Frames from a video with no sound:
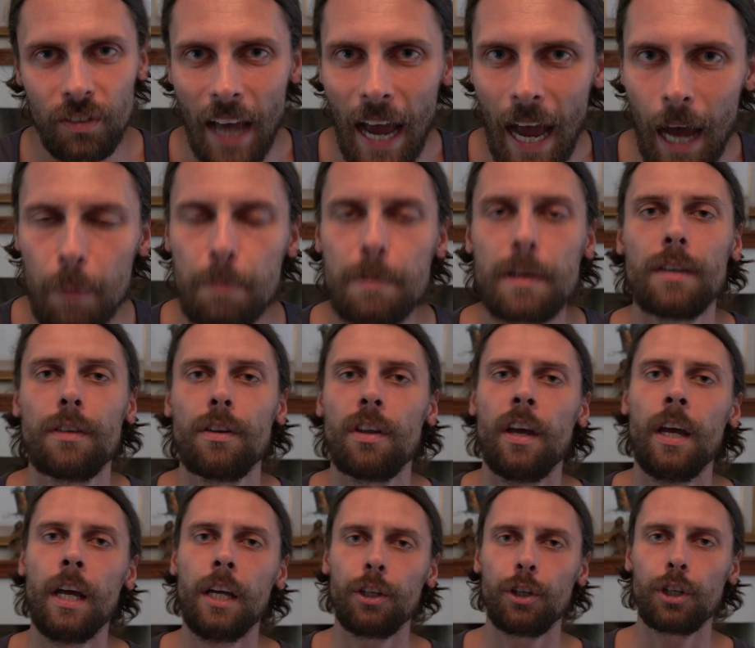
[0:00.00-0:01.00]
happened.
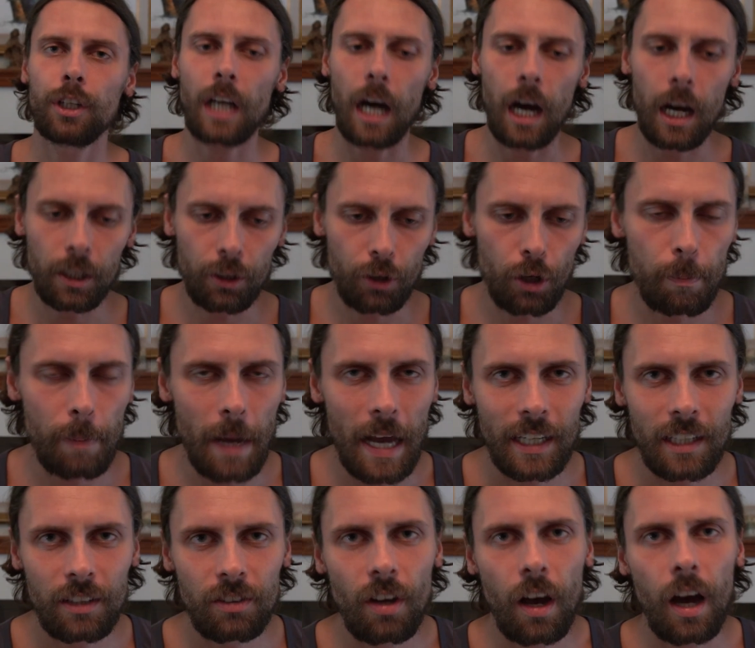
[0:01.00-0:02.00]
You can't go back
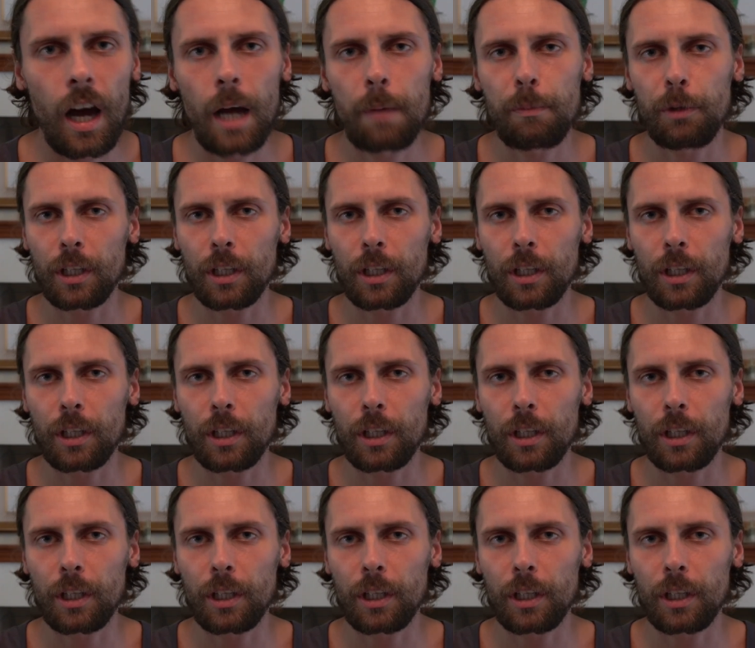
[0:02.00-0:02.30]
in time.